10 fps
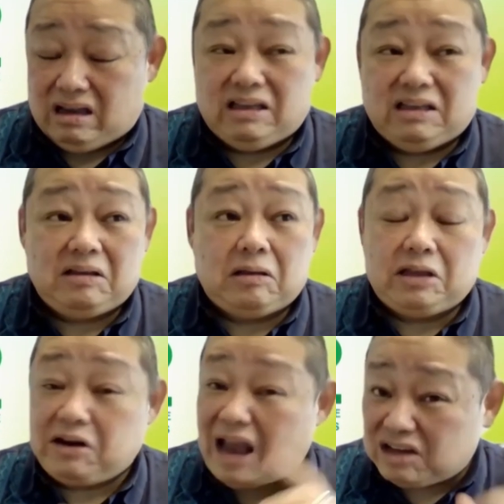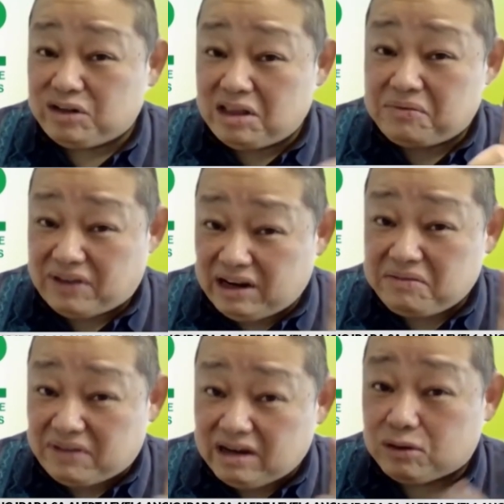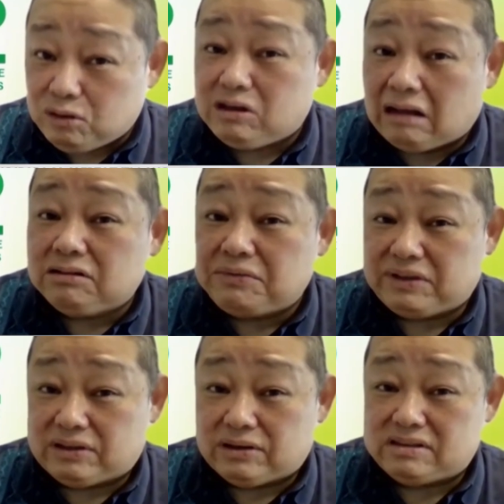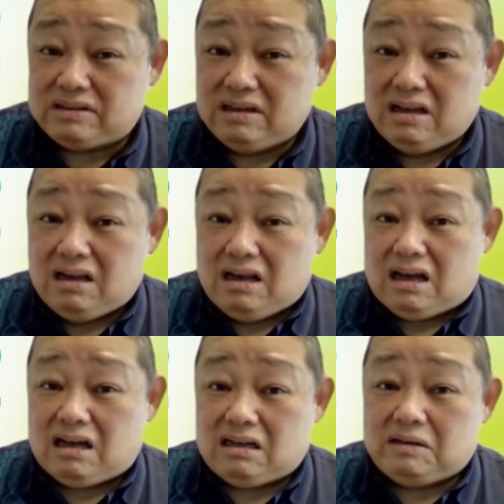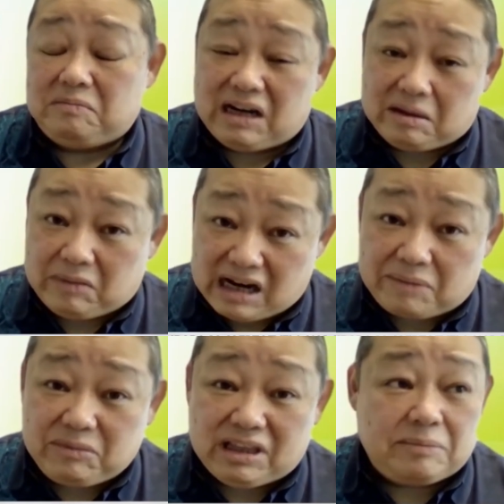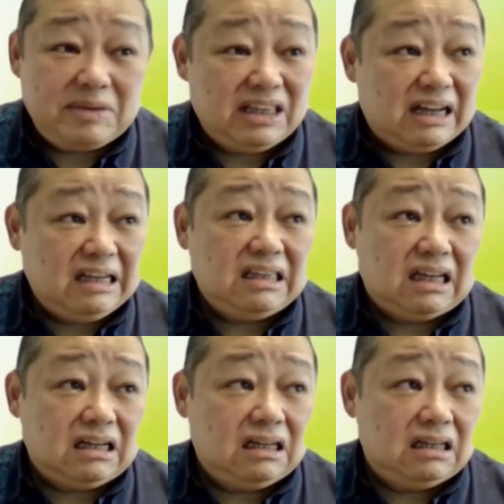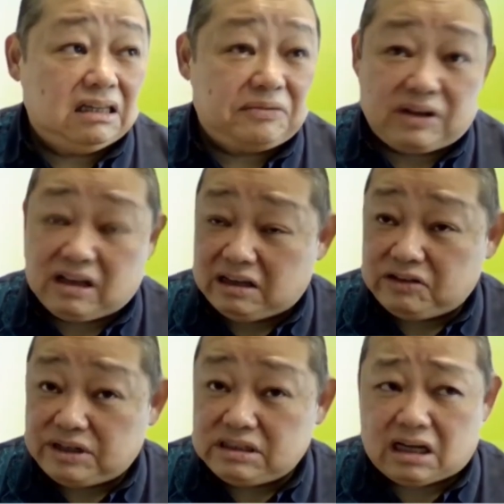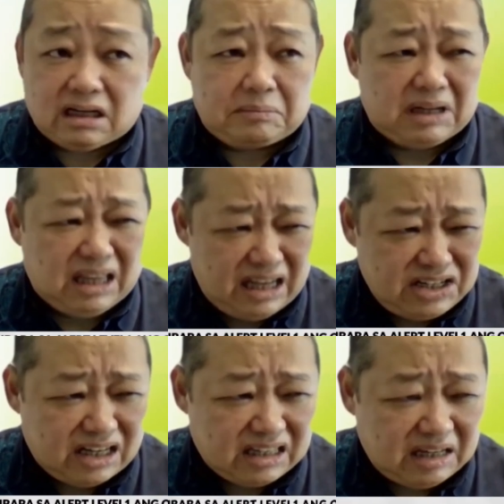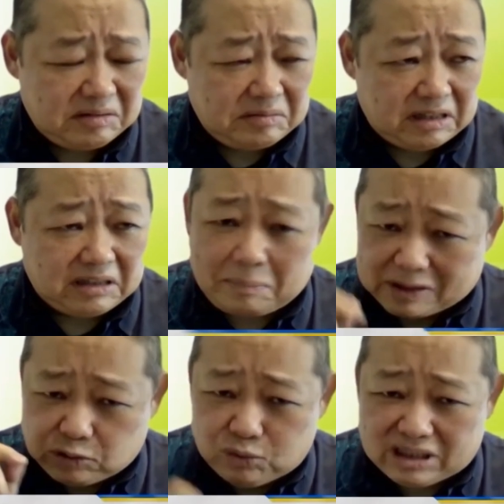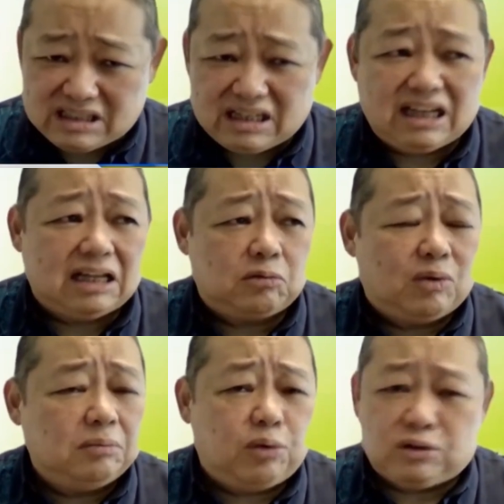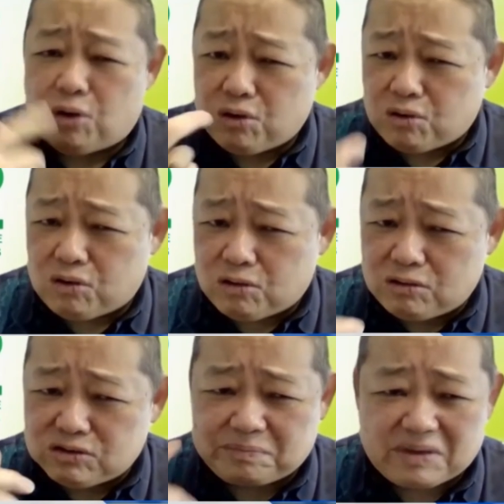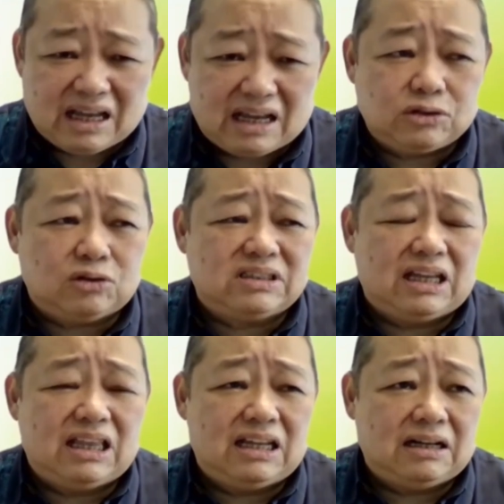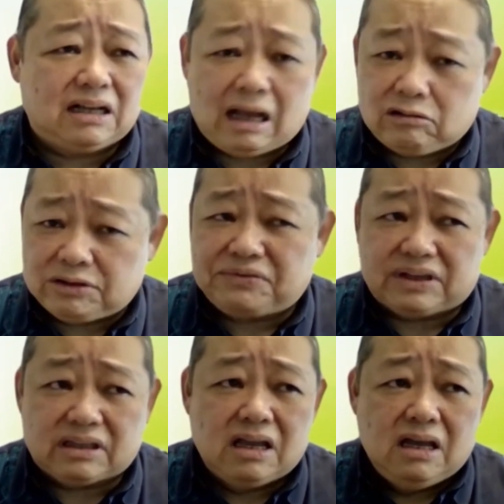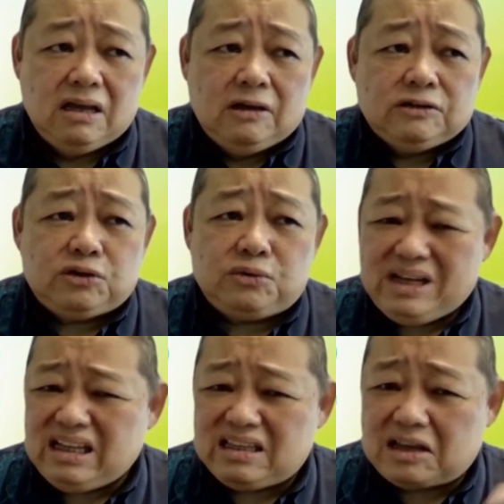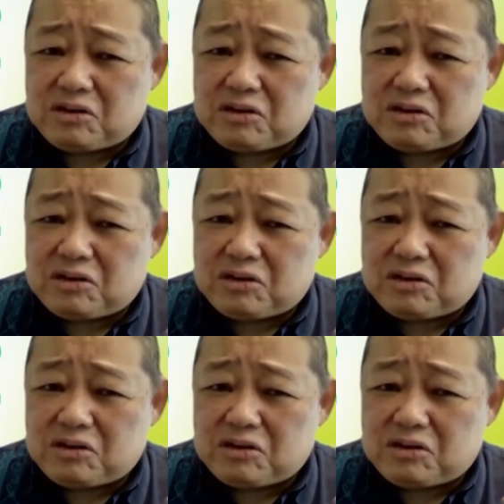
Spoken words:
And they're actually very, very good counterfeiters. Marami na kami nakita in different countries. Malaysia, I think, napasukan sila at one point. Hong Kong also, pinasok sila ng counterfeit. So really, the